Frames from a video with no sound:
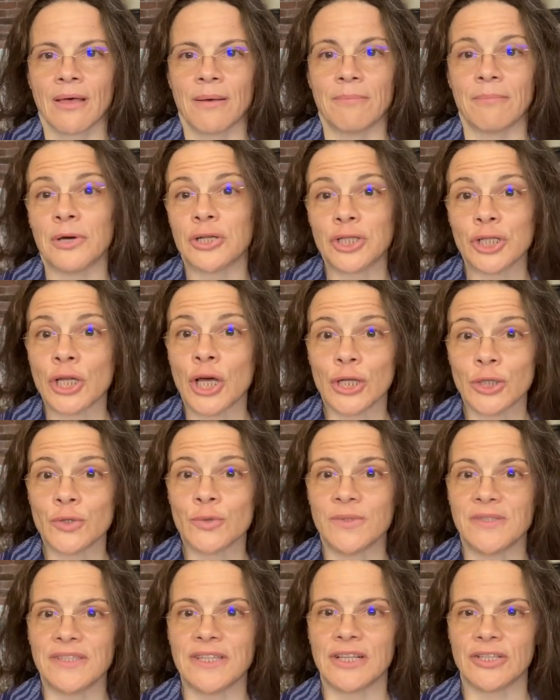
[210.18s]
but not
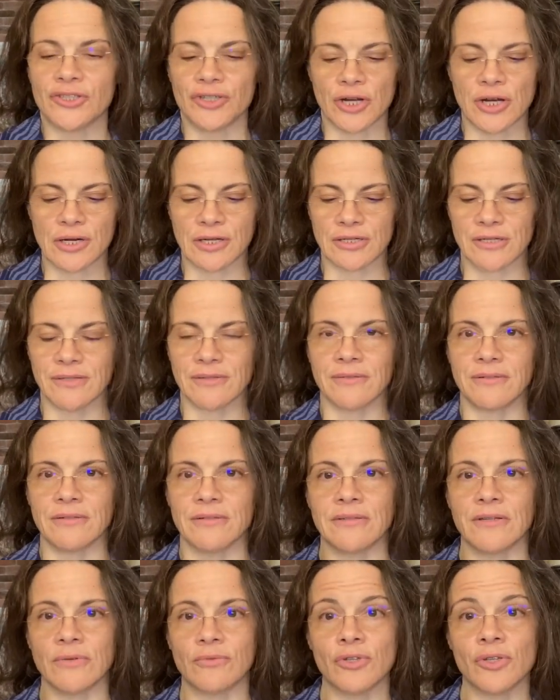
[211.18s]
to seal jars.
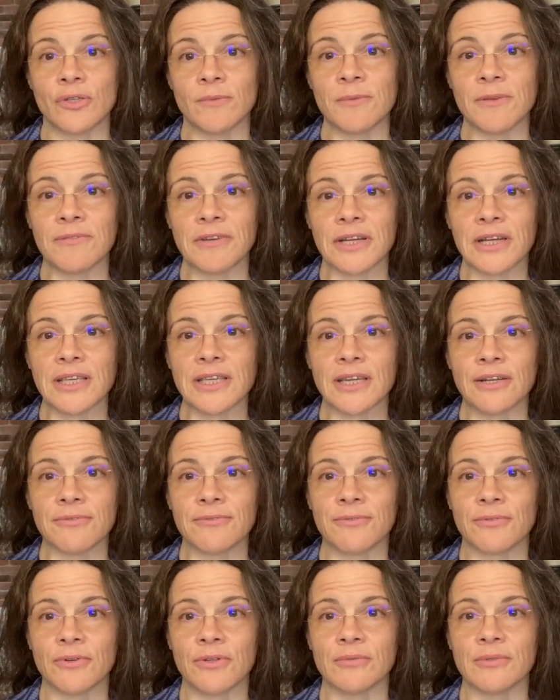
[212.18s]
So just be very
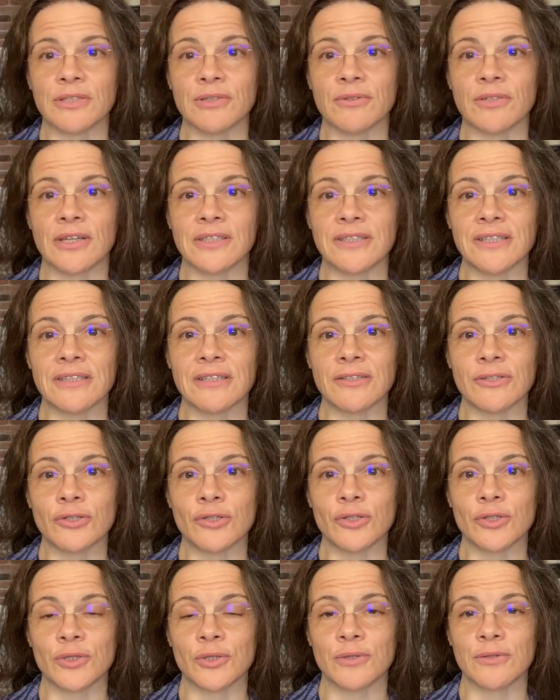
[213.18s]
careful when you got it on the
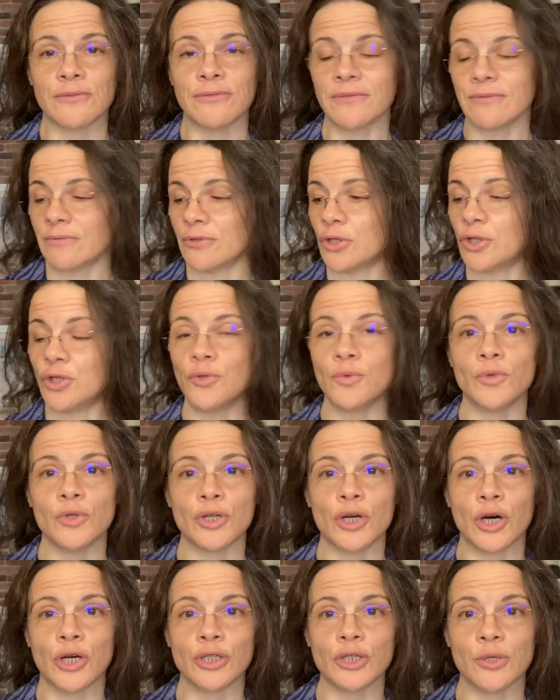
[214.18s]
stove, do
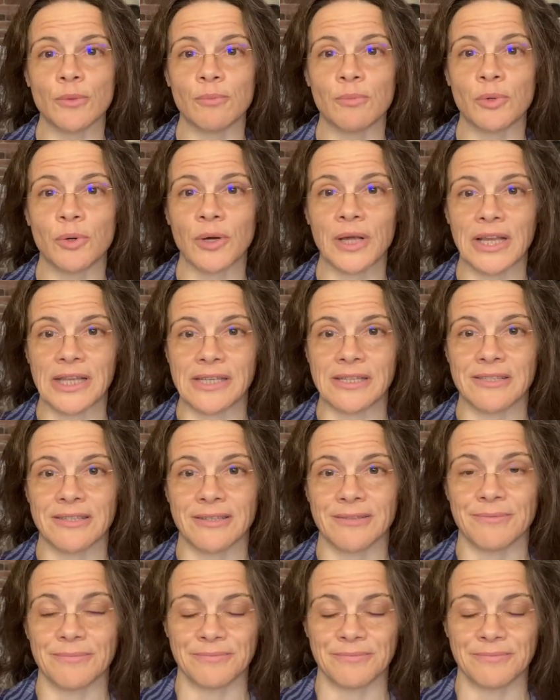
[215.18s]
not boil it.